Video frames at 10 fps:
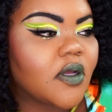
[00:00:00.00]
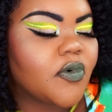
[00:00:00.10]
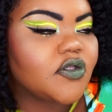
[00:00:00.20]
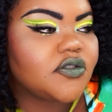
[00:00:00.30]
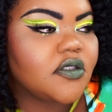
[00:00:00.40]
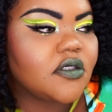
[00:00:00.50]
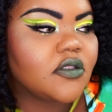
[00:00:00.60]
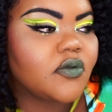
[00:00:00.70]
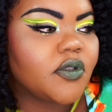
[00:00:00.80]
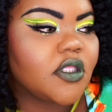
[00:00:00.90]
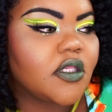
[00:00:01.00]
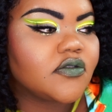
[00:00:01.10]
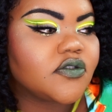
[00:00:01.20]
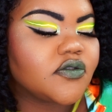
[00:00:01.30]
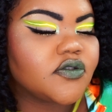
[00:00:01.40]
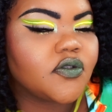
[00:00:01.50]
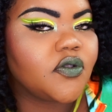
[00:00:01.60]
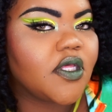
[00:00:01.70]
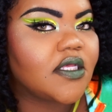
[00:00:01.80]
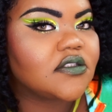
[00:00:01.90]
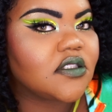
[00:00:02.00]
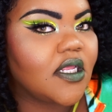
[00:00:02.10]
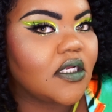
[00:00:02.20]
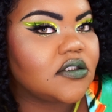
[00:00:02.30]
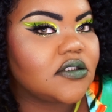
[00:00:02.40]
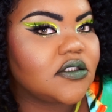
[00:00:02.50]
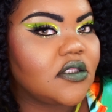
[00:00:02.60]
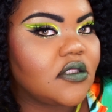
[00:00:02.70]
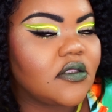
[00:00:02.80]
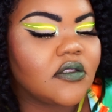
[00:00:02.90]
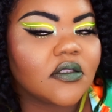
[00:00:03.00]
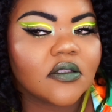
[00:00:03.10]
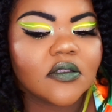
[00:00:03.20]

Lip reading: I brought you in a little bit closer so you guys can actually see the look.